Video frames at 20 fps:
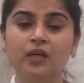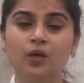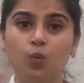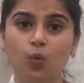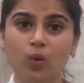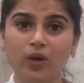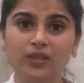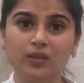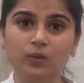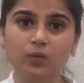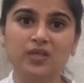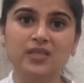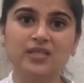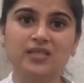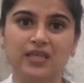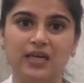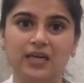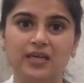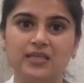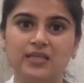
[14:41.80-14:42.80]
What this
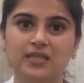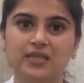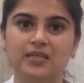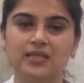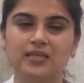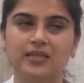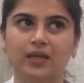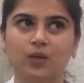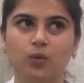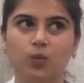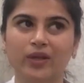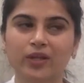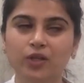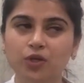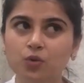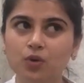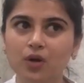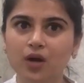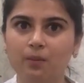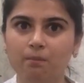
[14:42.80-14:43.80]
does is that when
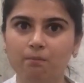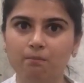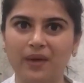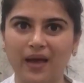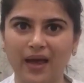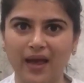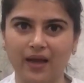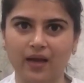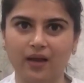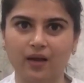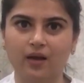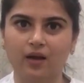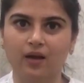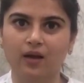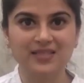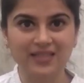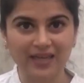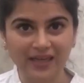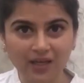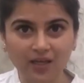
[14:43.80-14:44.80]
you come back,
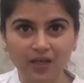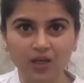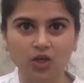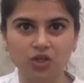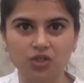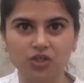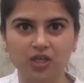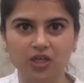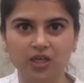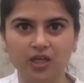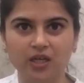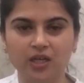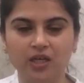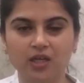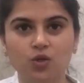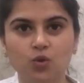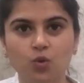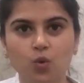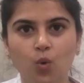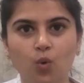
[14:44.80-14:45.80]
psychologically,
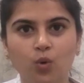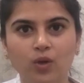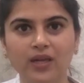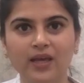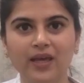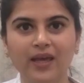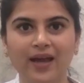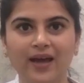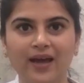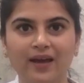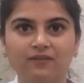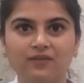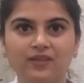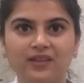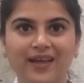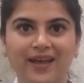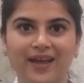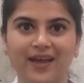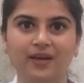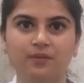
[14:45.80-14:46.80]
you only have
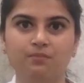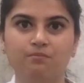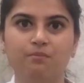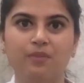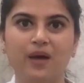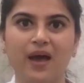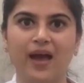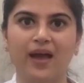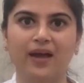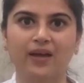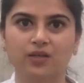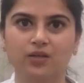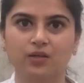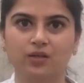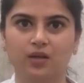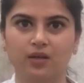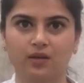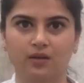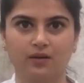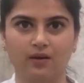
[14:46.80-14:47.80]
that bag to
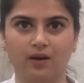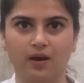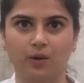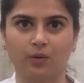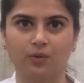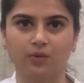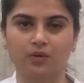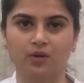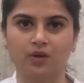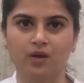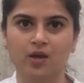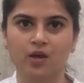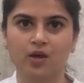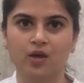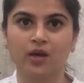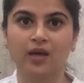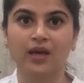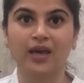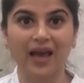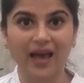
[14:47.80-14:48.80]
clear out.
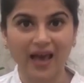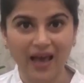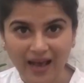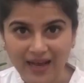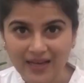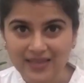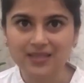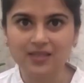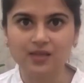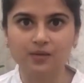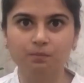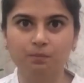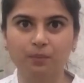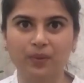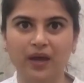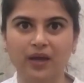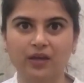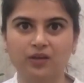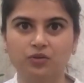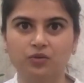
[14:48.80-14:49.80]
as
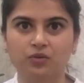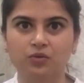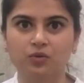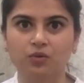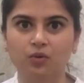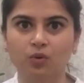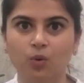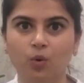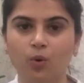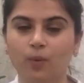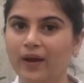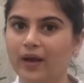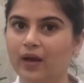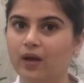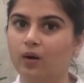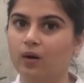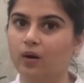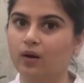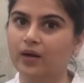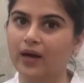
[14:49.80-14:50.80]
compared to, oh my
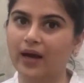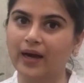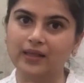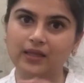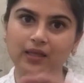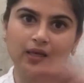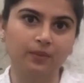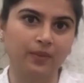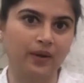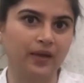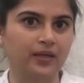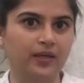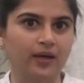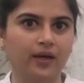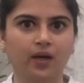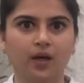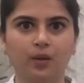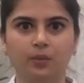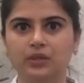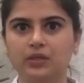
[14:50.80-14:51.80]
god, I think my
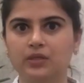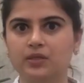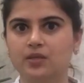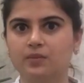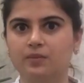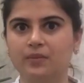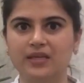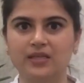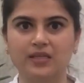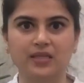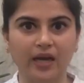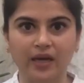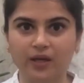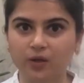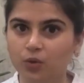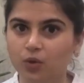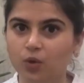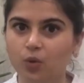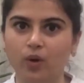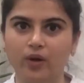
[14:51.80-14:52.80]
entire cupboard is a mess, I
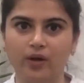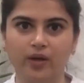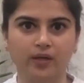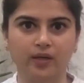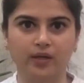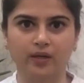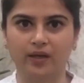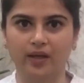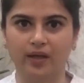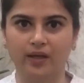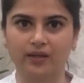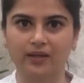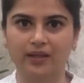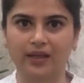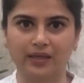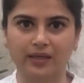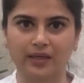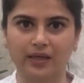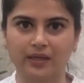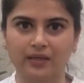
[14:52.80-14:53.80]
don't know what I did
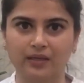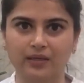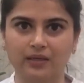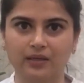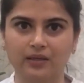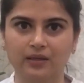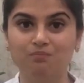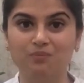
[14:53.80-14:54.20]
that night.